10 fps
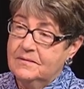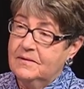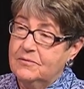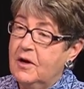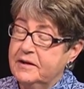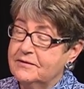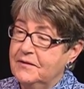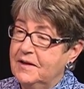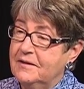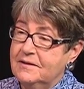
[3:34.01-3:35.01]
Rocks
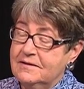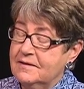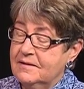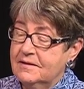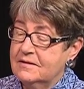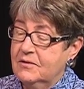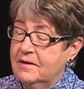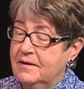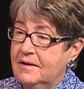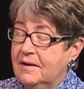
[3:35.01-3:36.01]
there. Right,
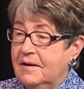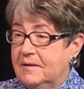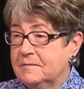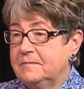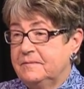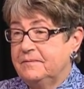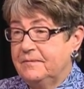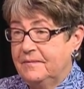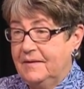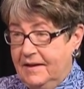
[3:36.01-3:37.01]
and in our lives as well.